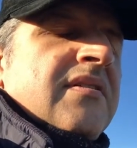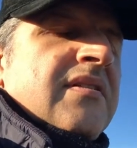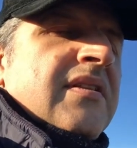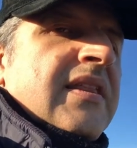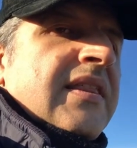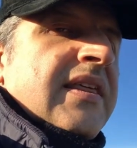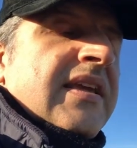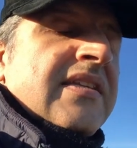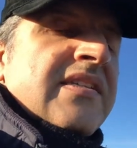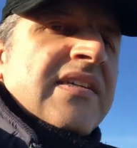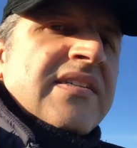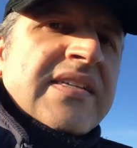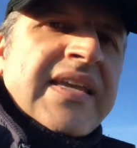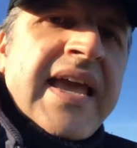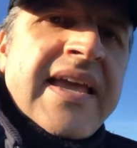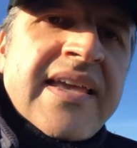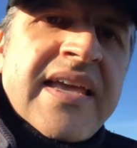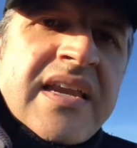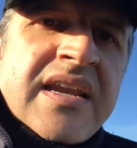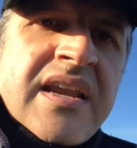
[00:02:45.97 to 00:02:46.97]
Like, they just
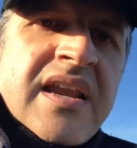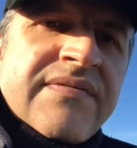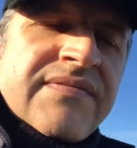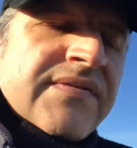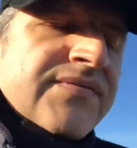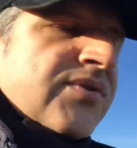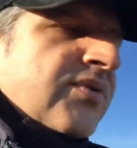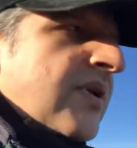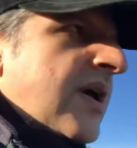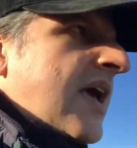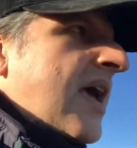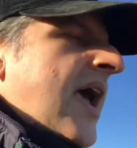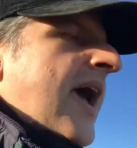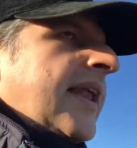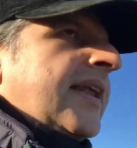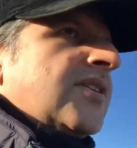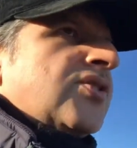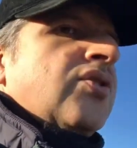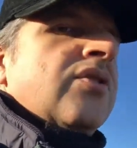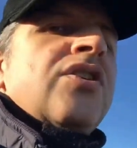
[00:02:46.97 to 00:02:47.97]
can't get enough of you.
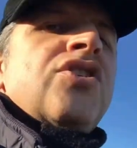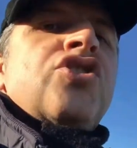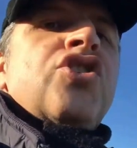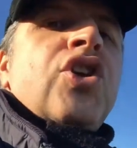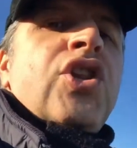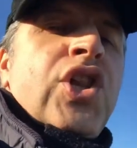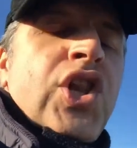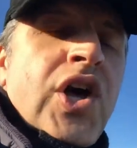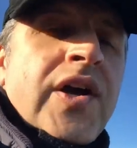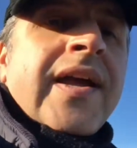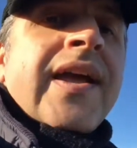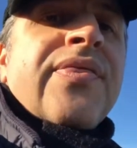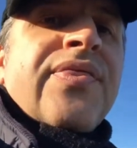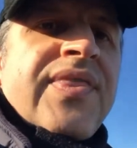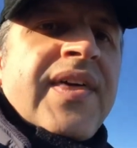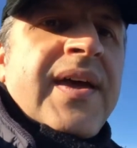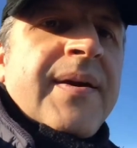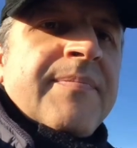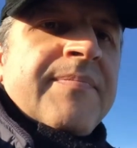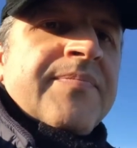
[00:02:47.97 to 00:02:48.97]
And as soon as you look at
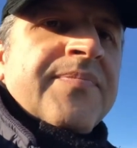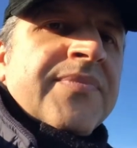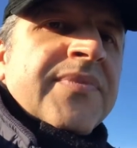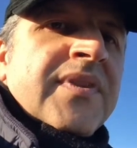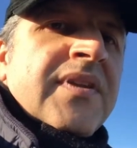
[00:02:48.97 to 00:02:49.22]
them,